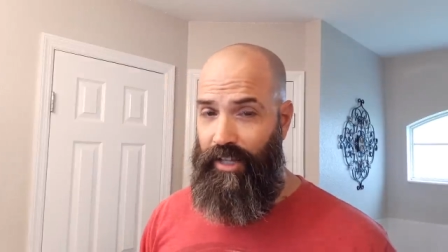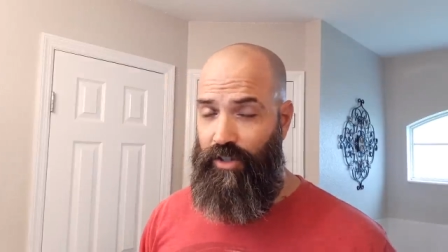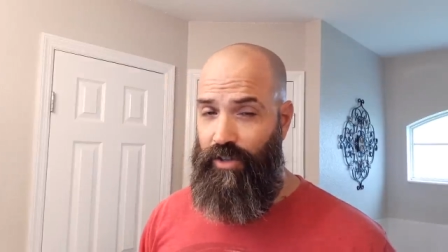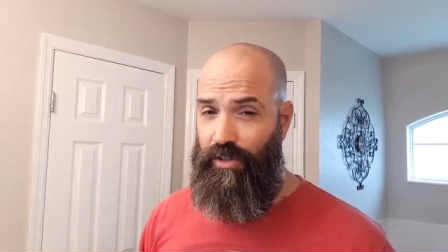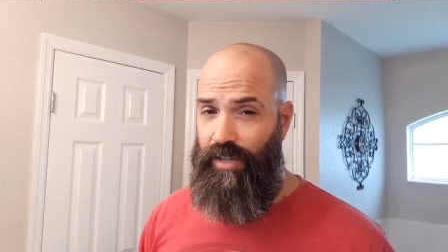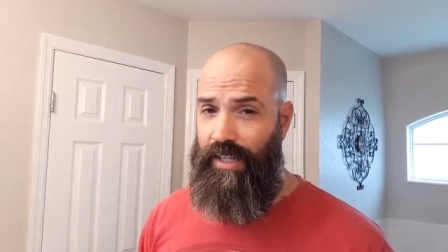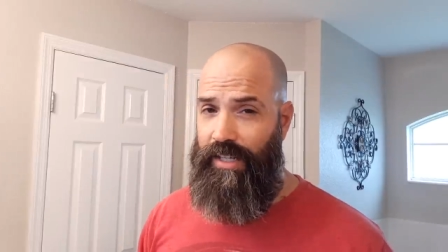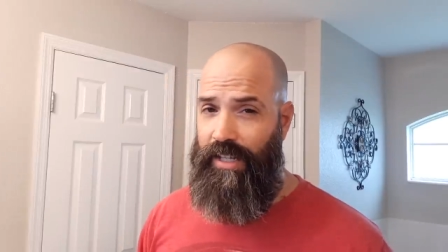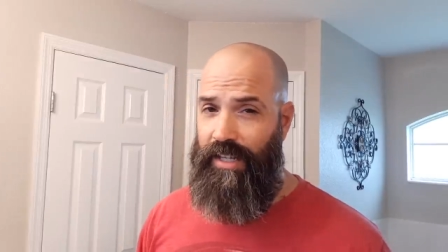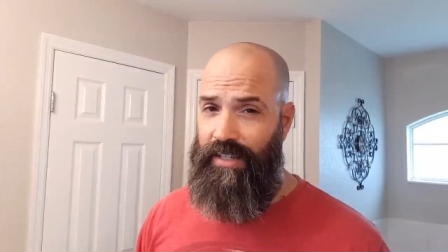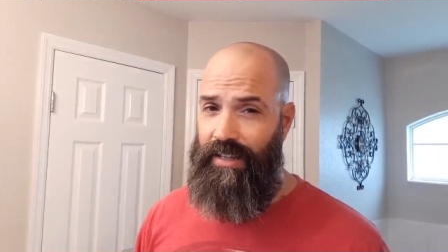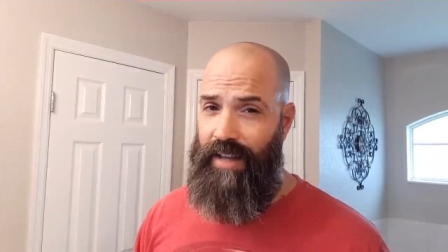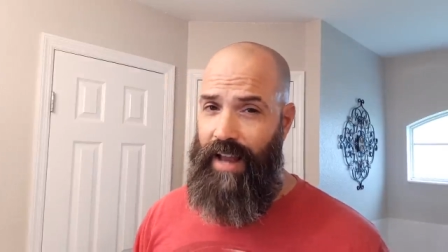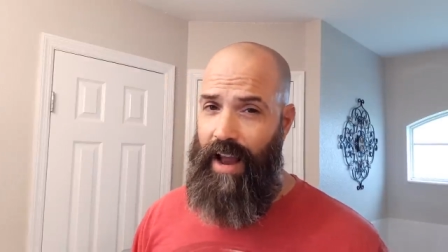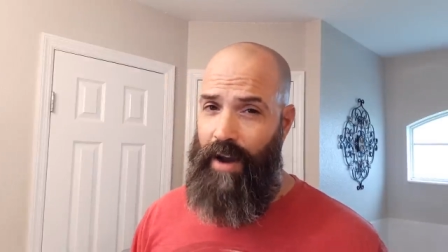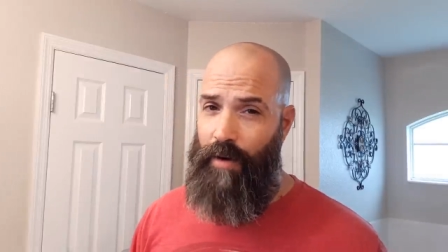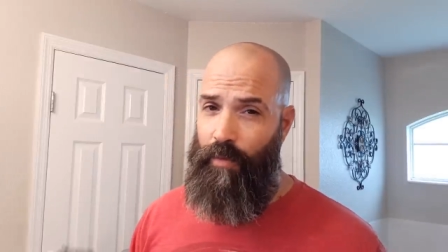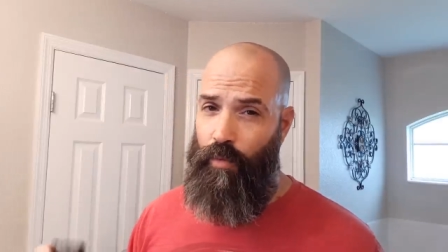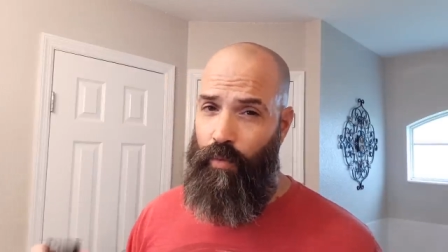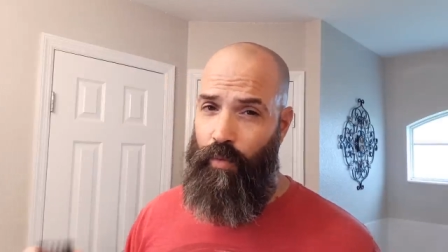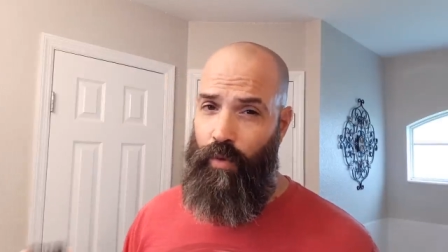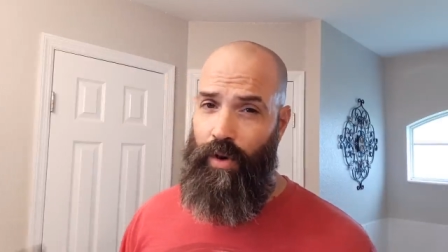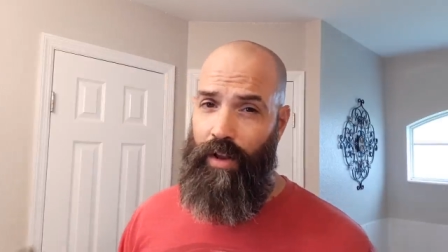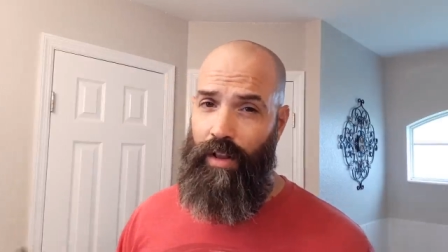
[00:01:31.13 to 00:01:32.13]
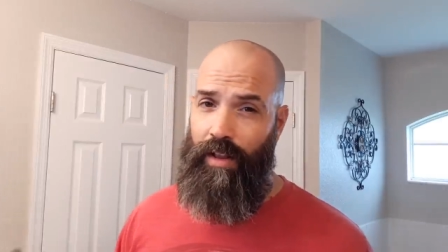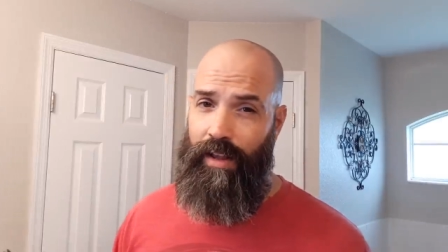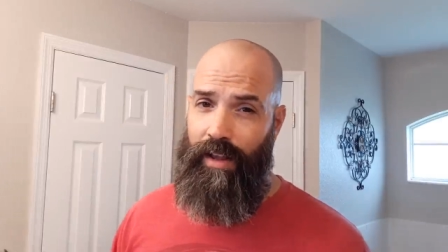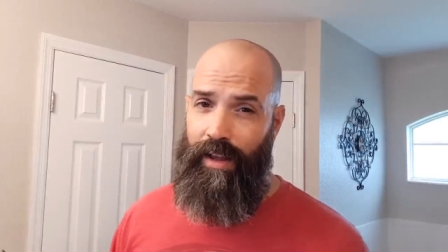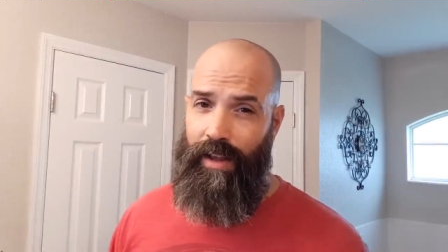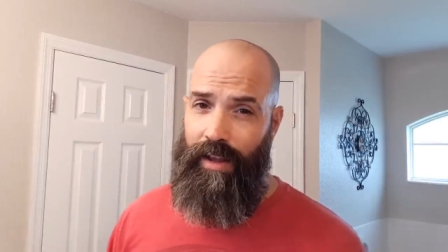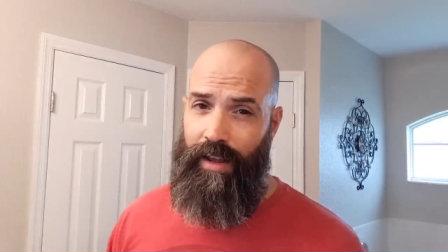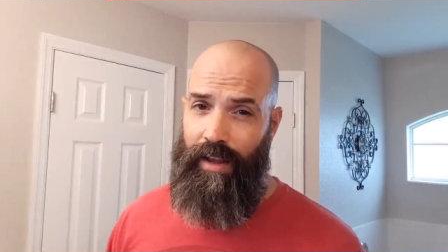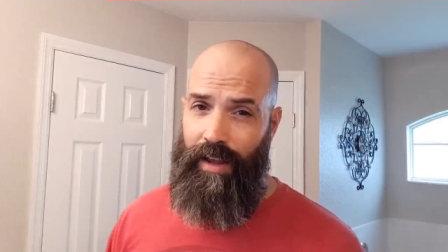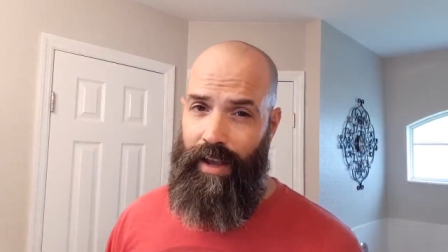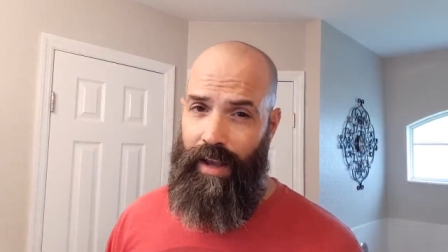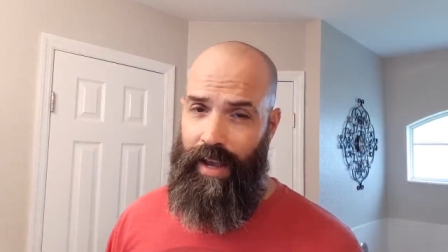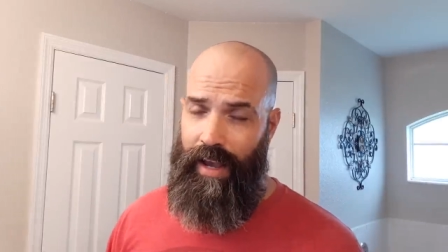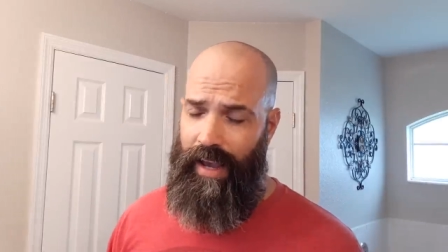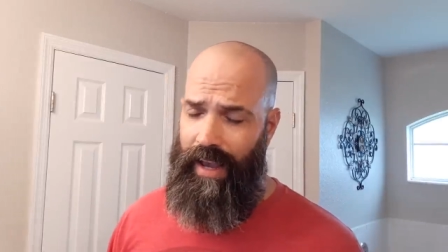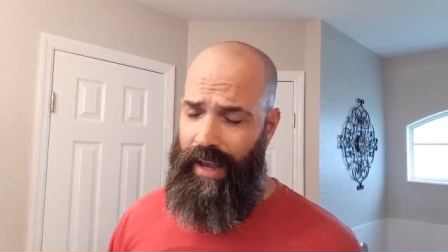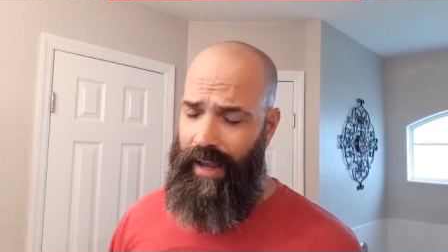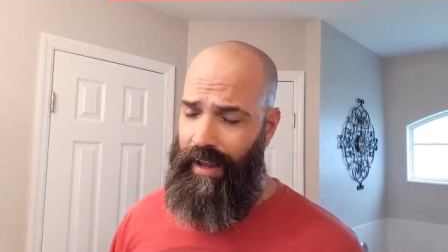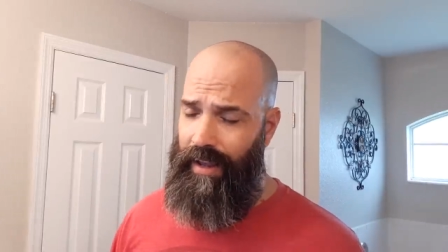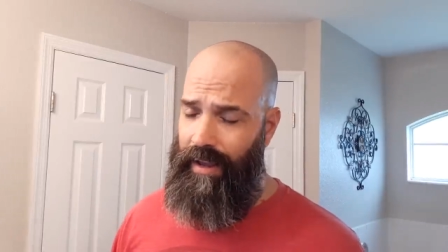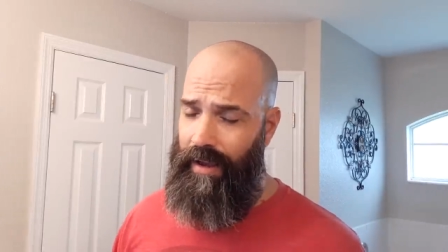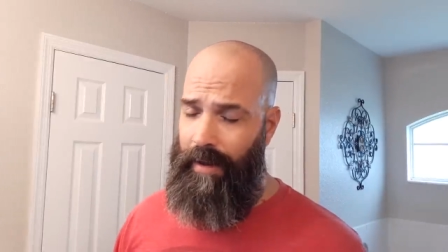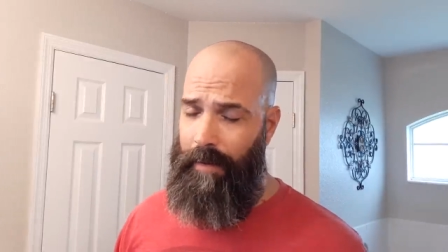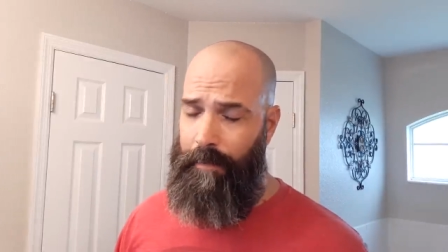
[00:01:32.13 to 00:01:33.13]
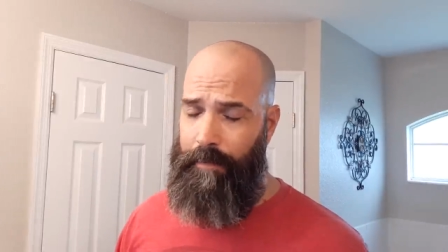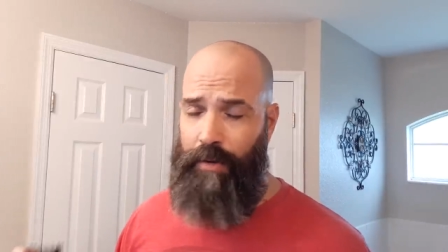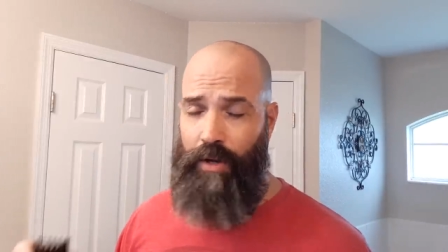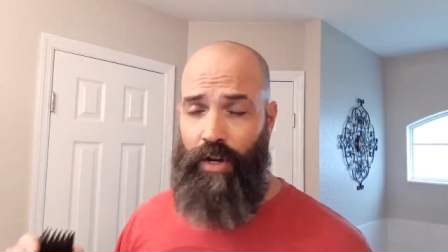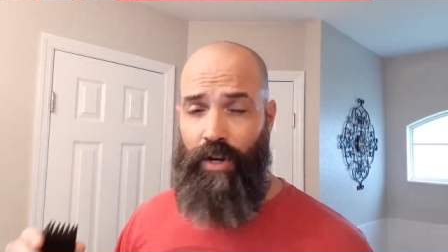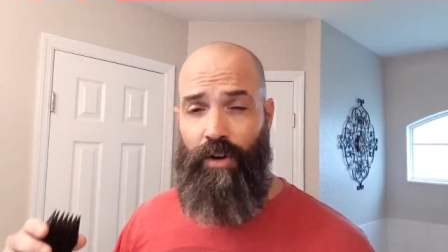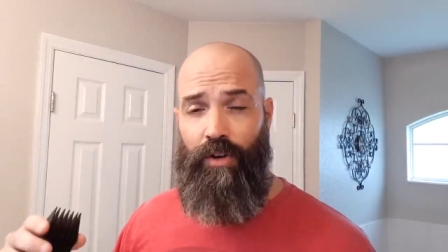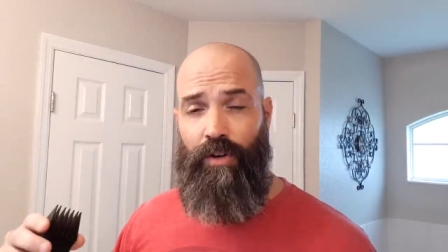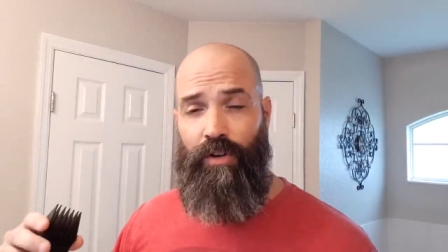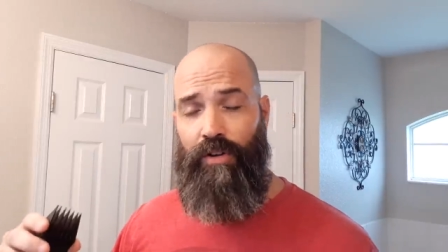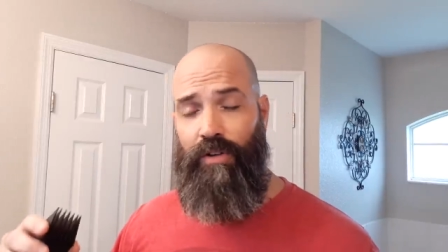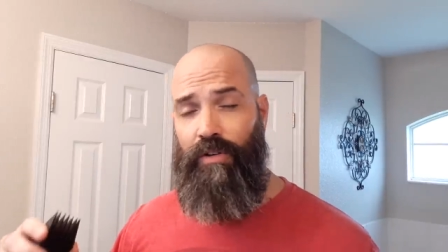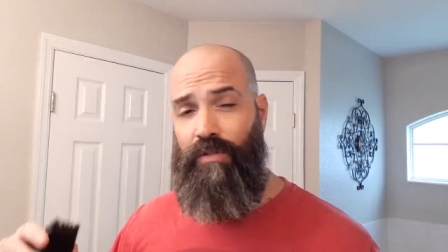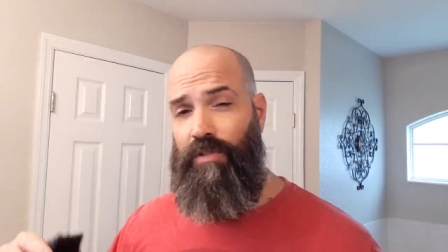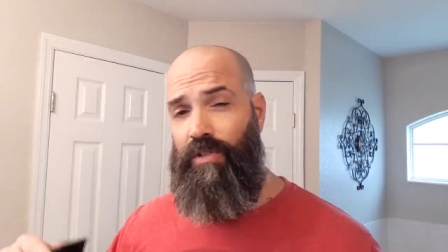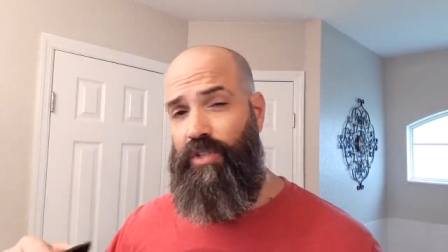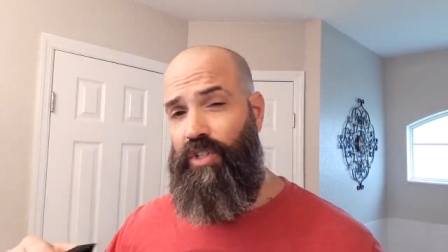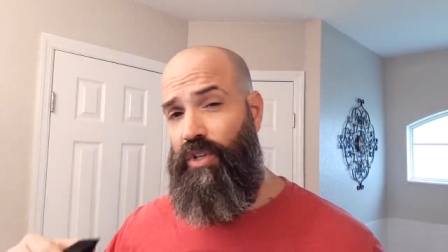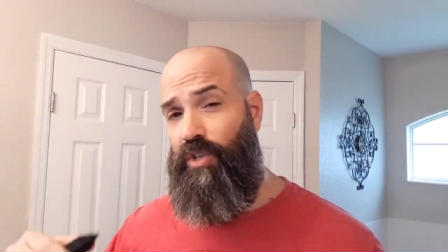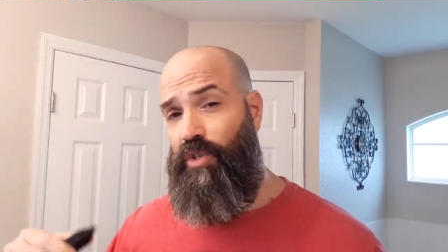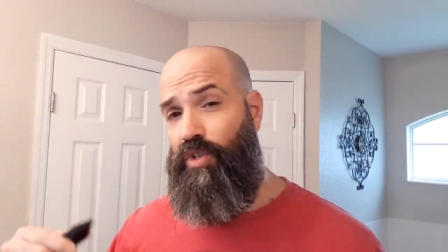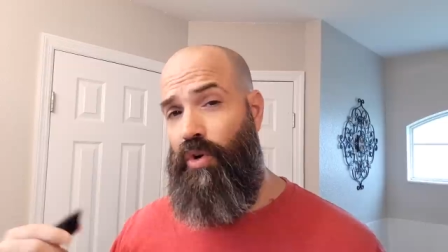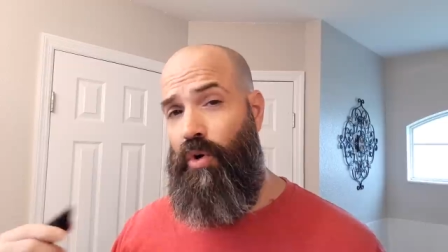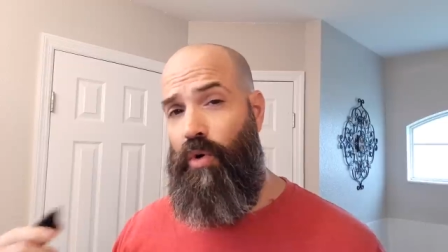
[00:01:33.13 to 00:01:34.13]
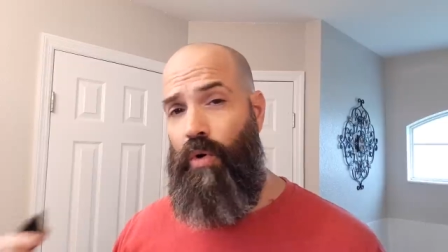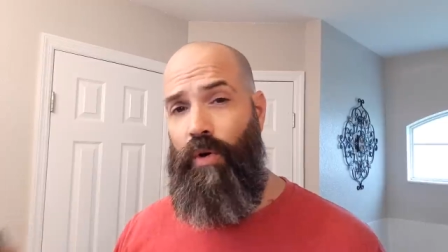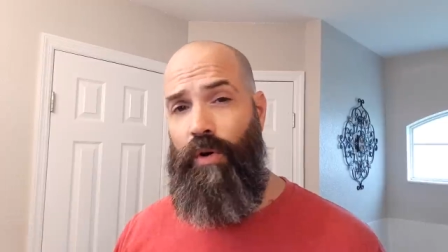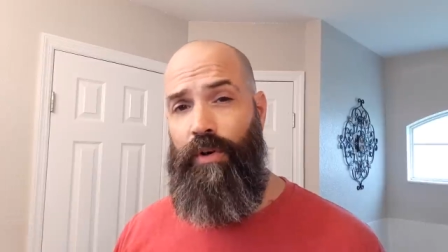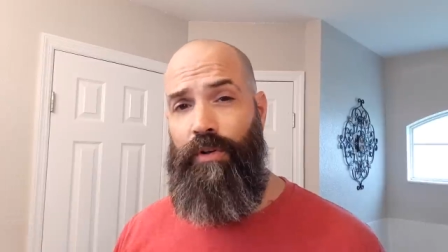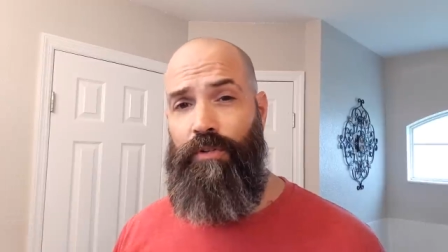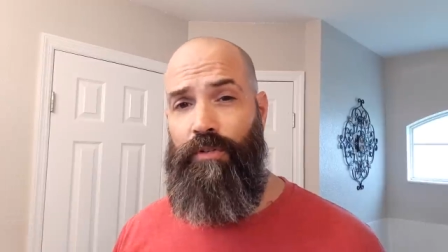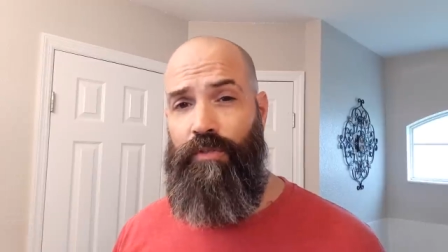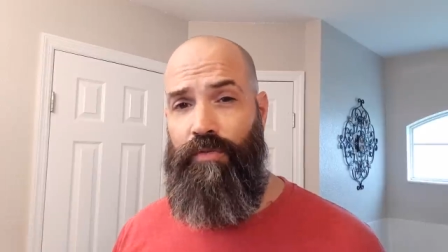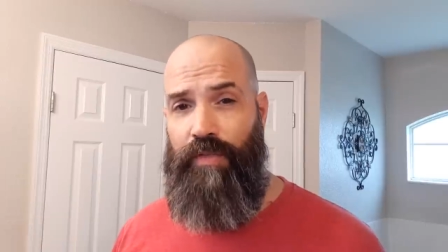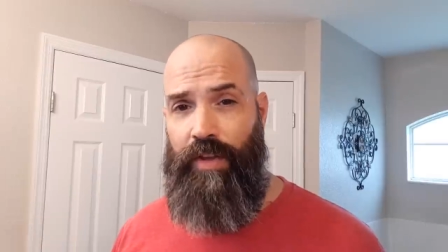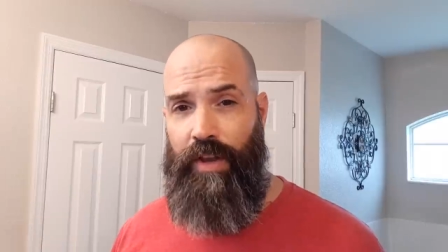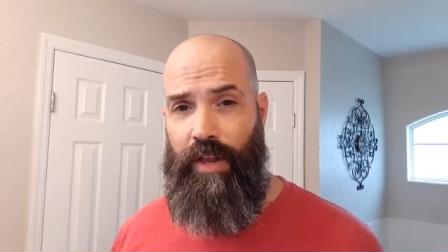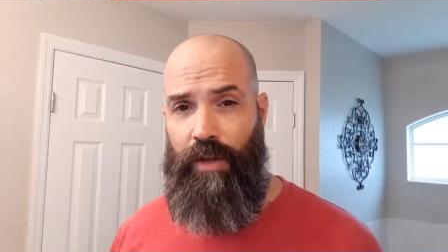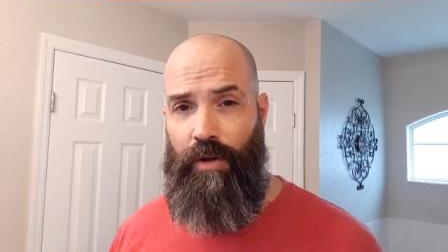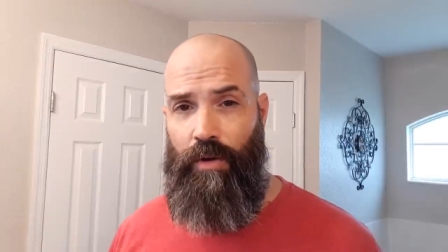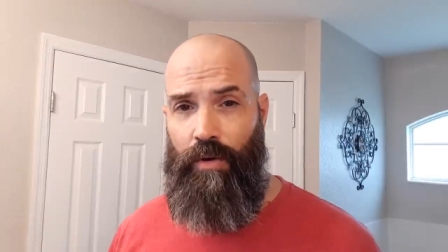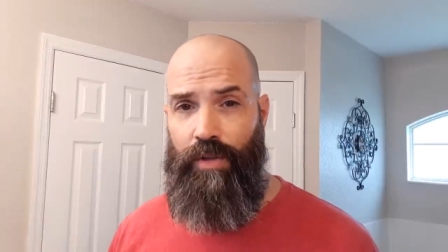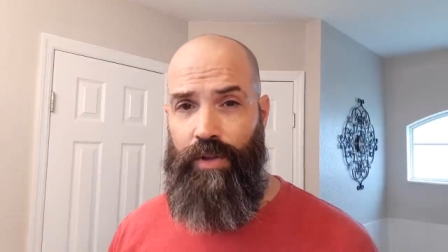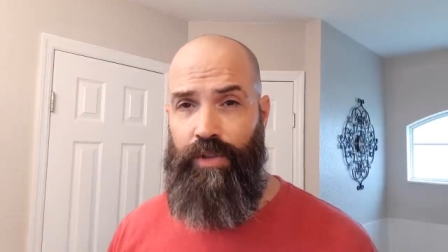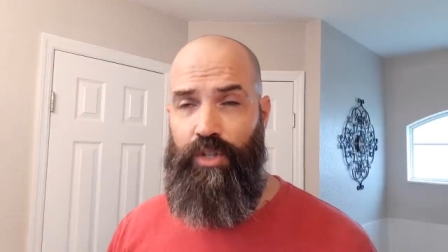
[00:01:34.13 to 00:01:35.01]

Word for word: So this is not really a uh, pure tutorial video.